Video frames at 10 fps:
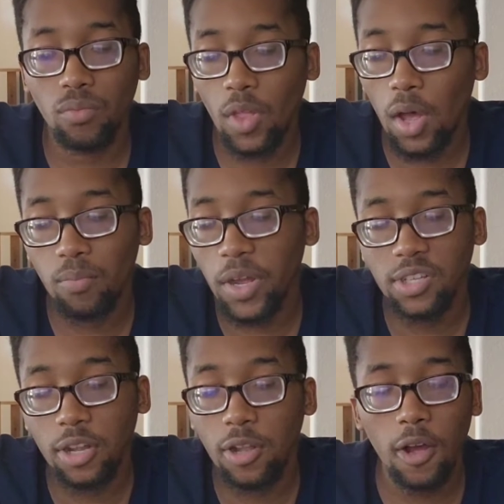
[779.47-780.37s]

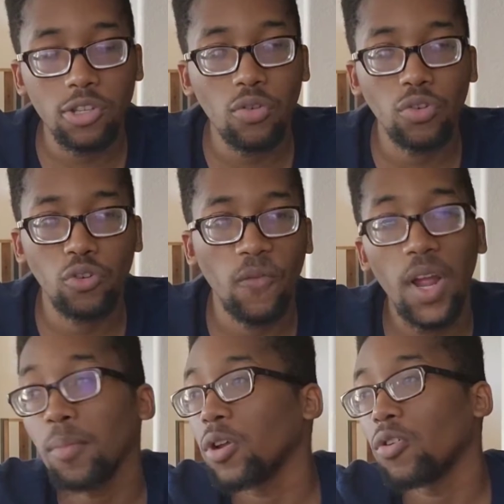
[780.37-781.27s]
basically, long story short,
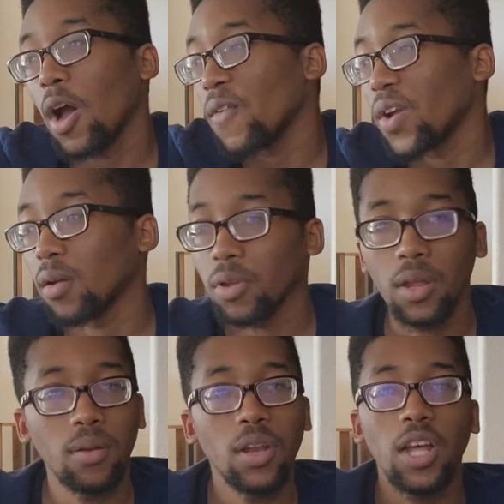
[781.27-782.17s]
family or not family,
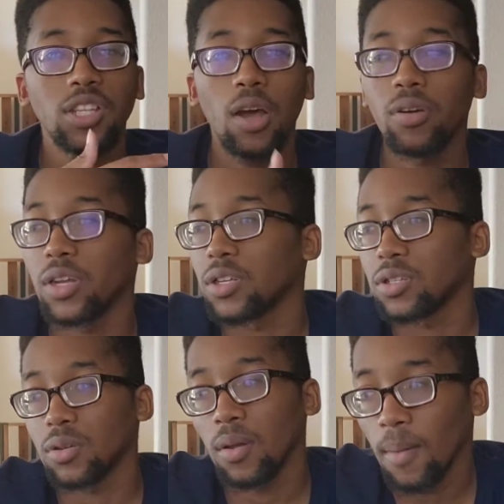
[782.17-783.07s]
that's how it is.